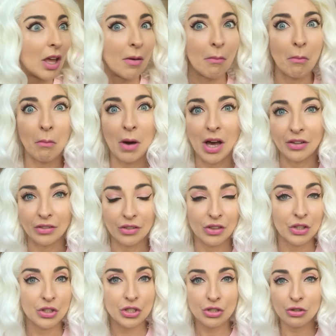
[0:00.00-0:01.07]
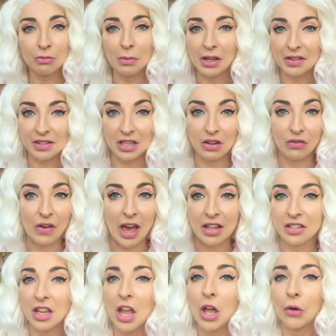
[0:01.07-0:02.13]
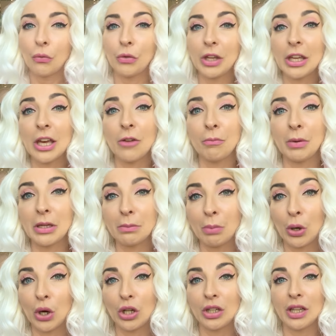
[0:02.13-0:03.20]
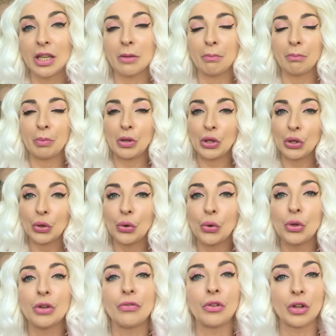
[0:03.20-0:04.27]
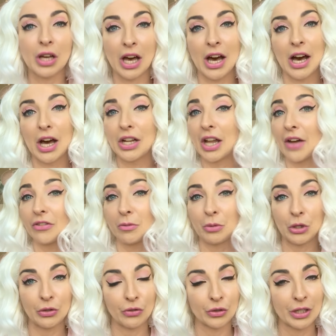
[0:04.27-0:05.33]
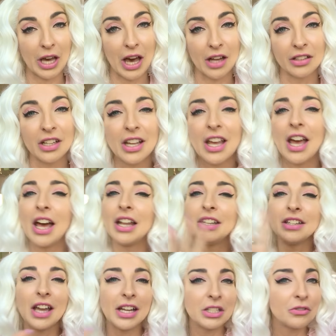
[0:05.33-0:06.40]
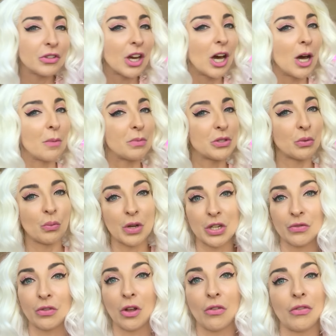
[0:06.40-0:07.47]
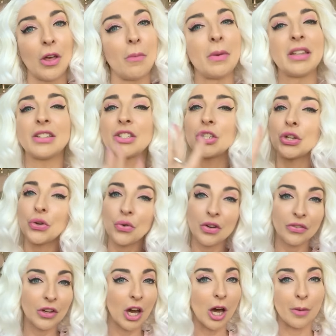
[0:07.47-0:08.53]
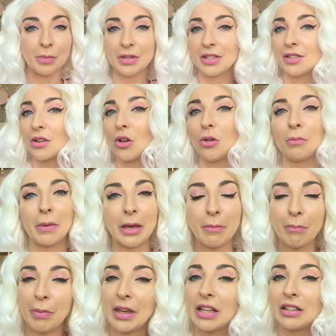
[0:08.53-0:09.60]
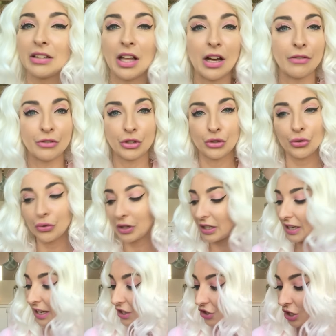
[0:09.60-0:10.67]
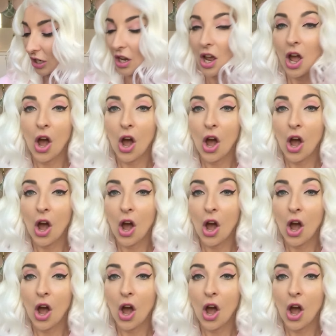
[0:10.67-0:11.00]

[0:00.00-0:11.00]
month, 2 months in fact, we have been pulling beautiful card after beautiful card. Nine of Cups, wish fulfillment. Two of Cups, soulmate, big love, true connection.